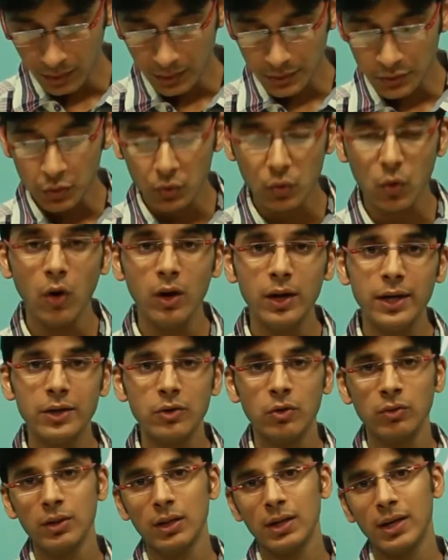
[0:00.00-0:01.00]
scroll
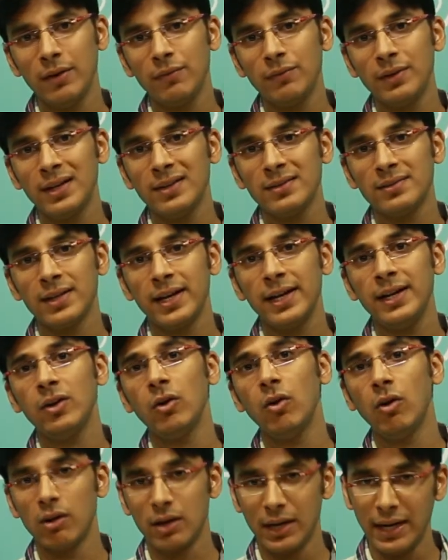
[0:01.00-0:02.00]
it on the left hand side
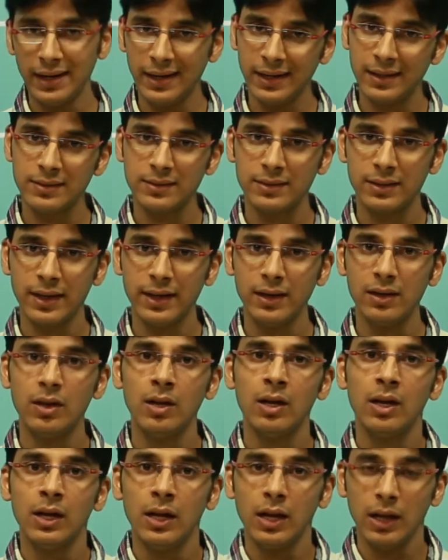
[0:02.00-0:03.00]
or right hand side,
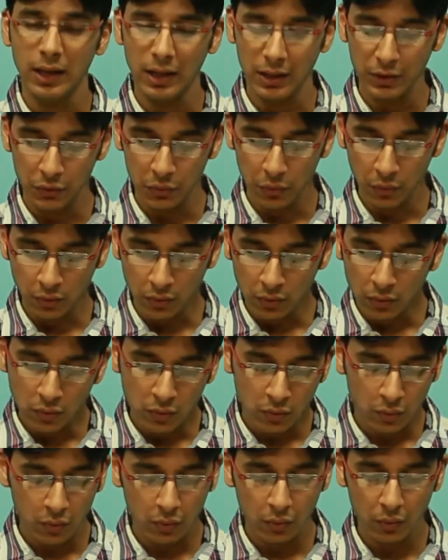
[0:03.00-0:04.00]
you want to
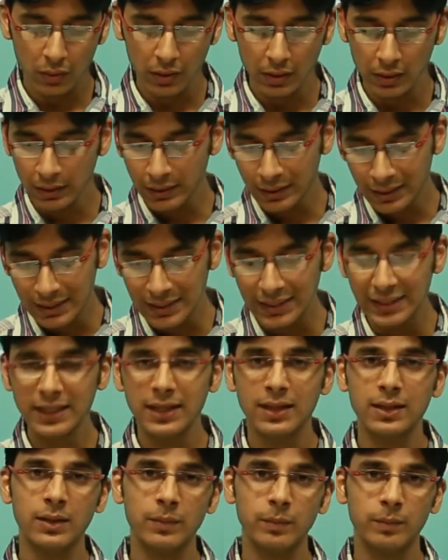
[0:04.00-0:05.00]
do
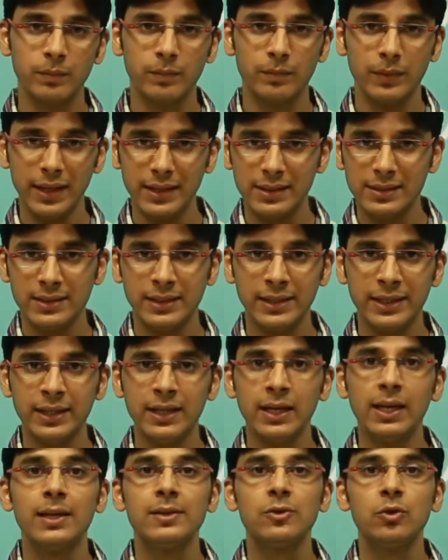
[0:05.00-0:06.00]
clear the
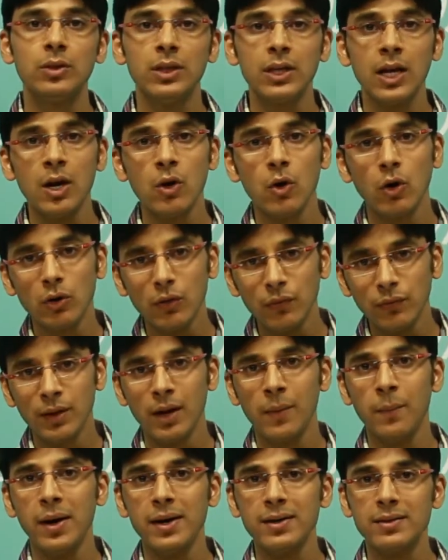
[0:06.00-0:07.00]
LCD. So there are a lot of
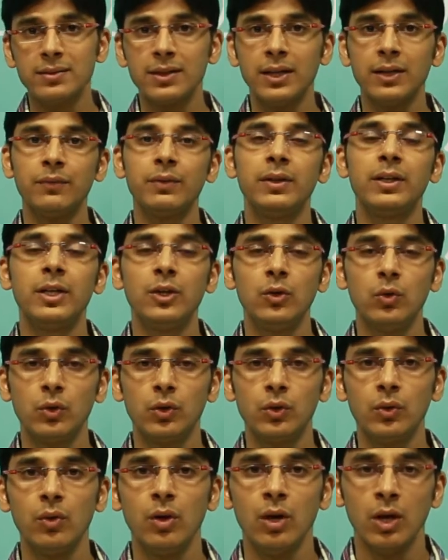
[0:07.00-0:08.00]
commands that we need to
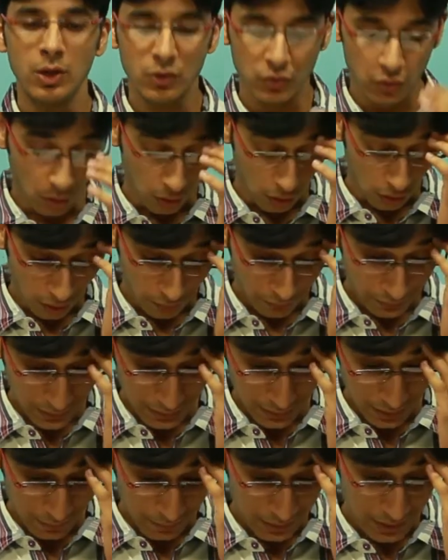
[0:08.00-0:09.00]
give. So along
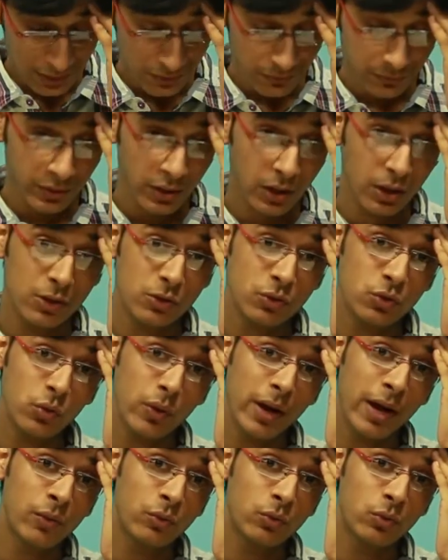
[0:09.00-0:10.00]
with commands we also
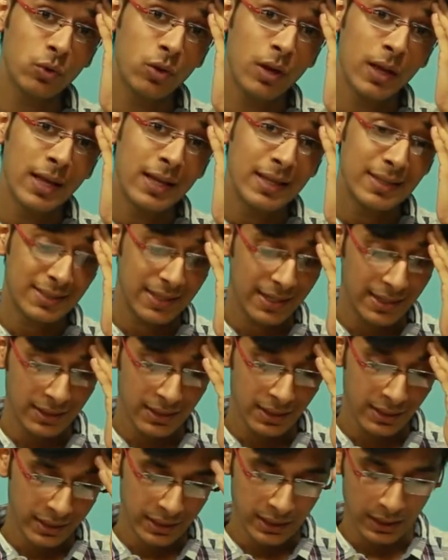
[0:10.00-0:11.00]
have to send
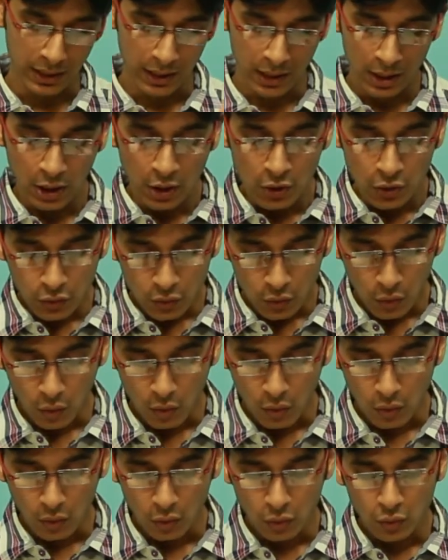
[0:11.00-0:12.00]
the data.
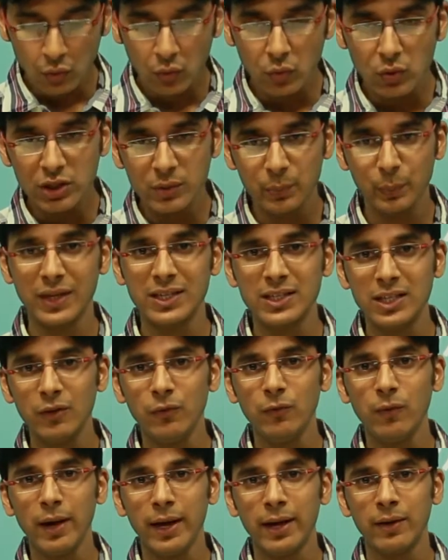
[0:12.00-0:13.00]
So to
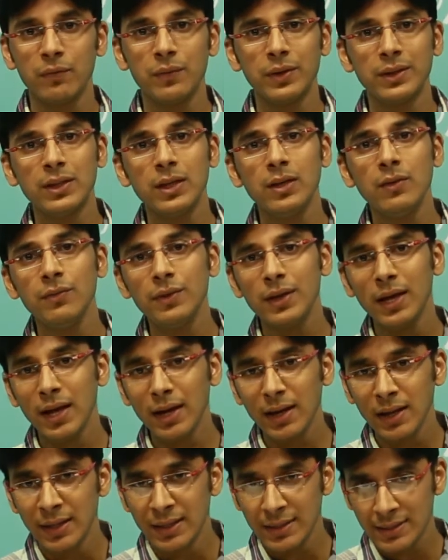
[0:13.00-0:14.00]
specify whether we
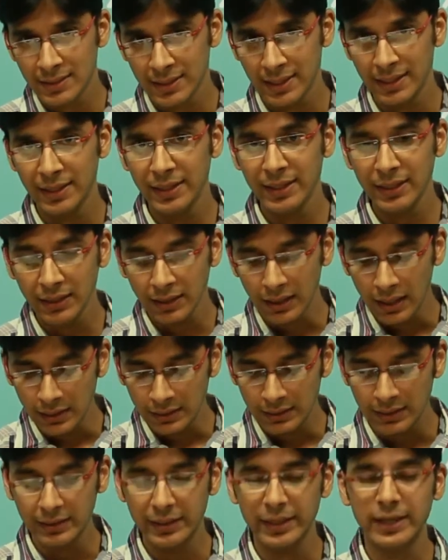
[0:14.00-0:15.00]
are sending
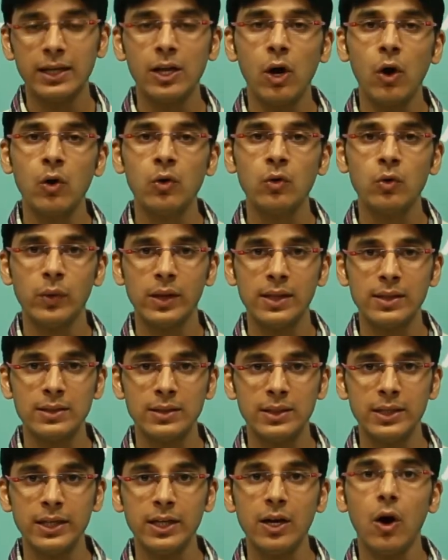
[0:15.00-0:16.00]
the data onto
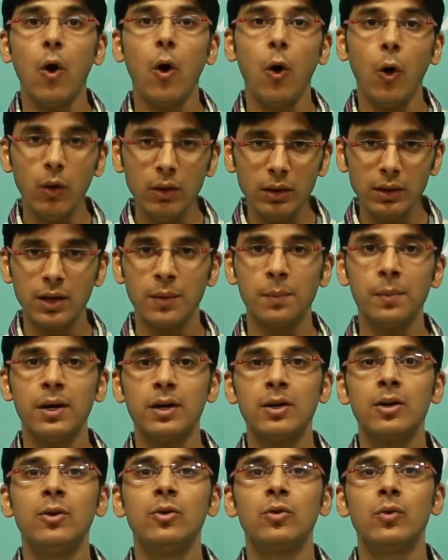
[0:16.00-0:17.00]
LCD or
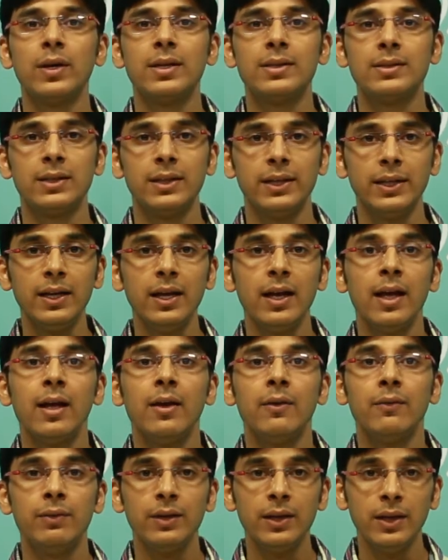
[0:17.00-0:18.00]
command onto LCD,
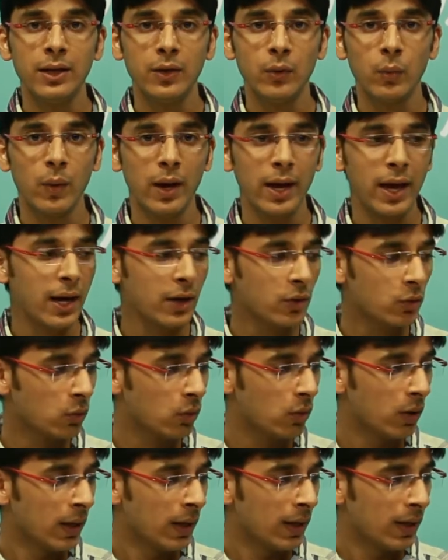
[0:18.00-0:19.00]
we require
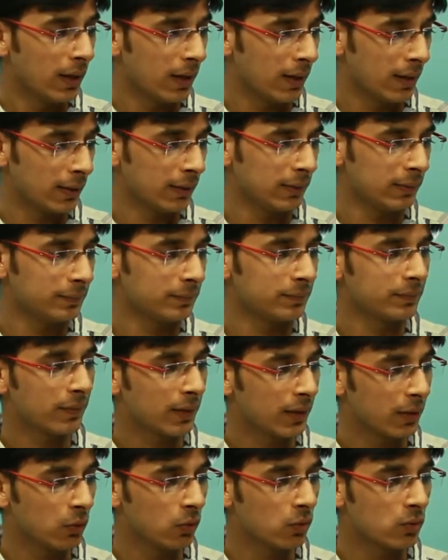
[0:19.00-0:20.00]
to
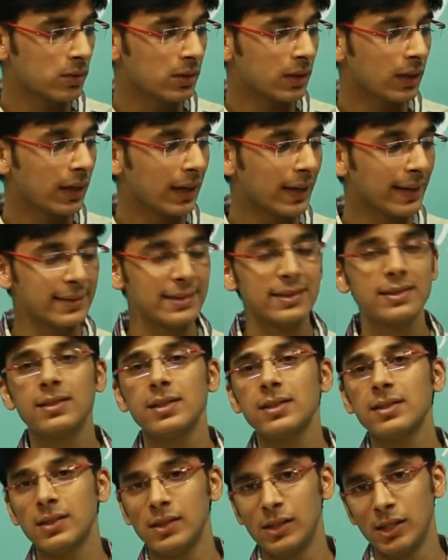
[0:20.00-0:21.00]
use
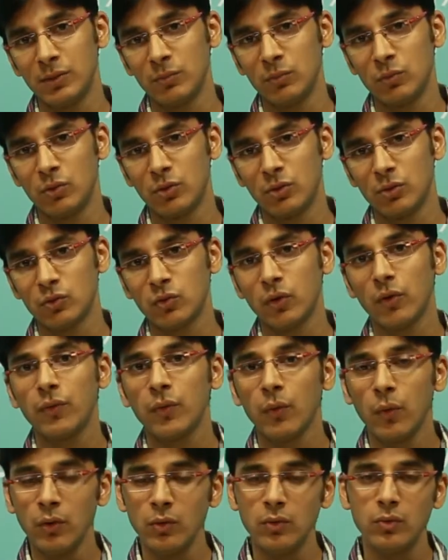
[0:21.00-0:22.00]
register select mode. So if
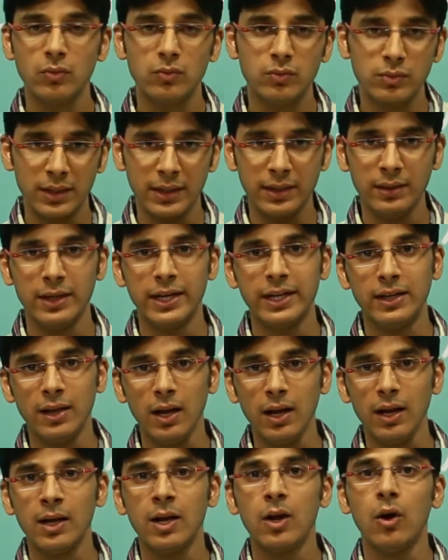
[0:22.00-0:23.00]
you want to send
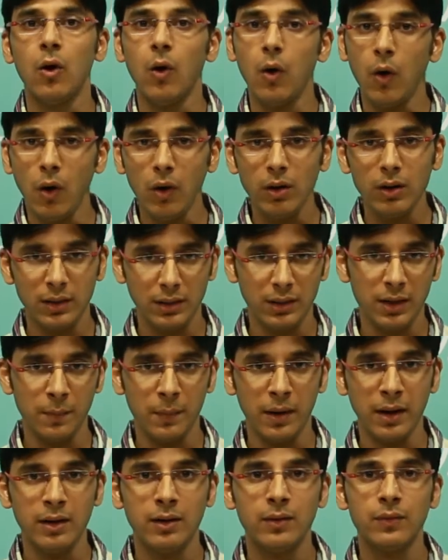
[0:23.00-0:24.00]
data or
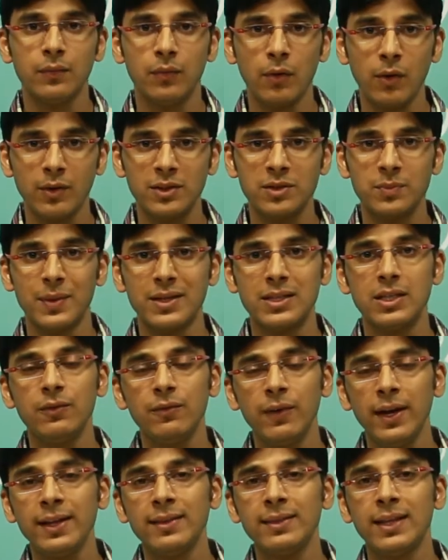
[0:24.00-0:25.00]
command, for
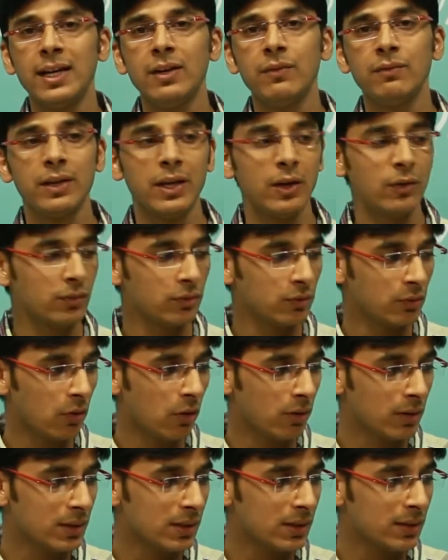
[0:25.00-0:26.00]
specifying that we have
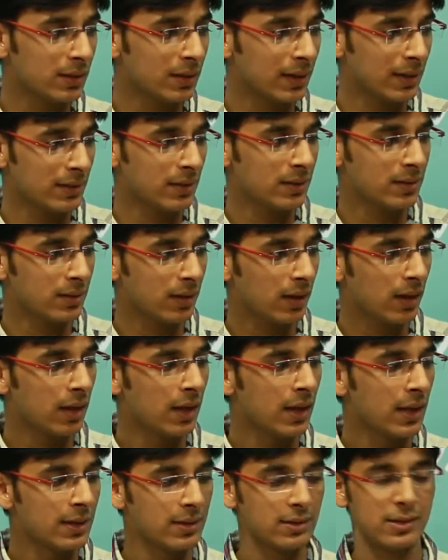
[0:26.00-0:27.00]
got this register
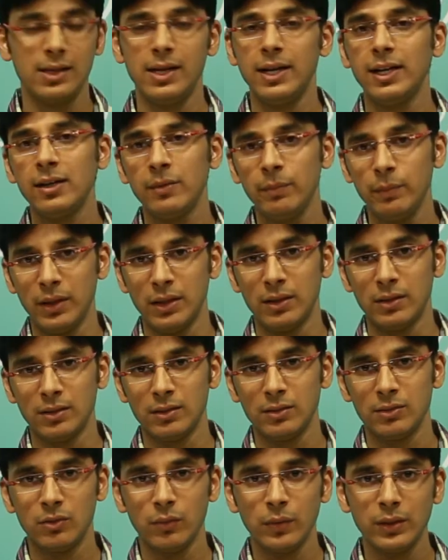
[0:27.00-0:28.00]
select pin.
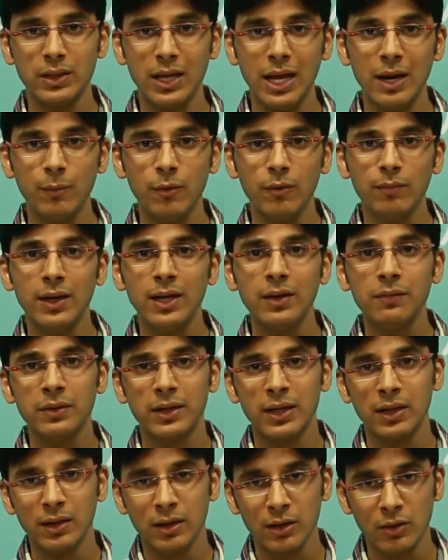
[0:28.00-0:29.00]
So with the help of that we
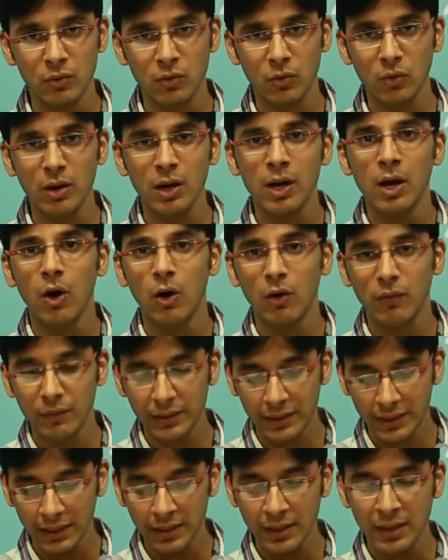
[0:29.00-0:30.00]
can control, or we
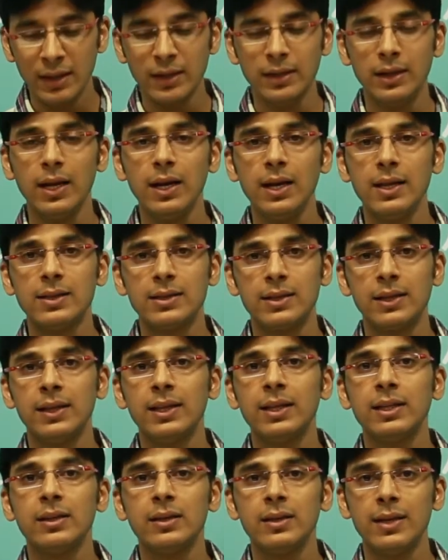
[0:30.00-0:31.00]
can tell
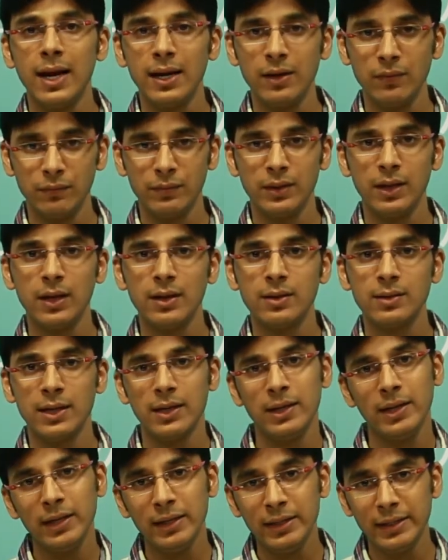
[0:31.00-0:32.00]
LCD that we are
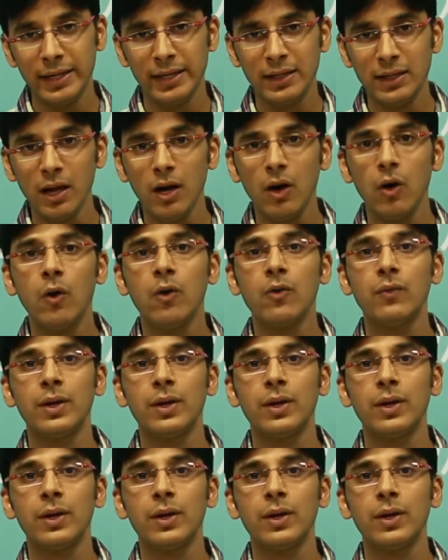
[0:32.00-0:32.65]
sending data or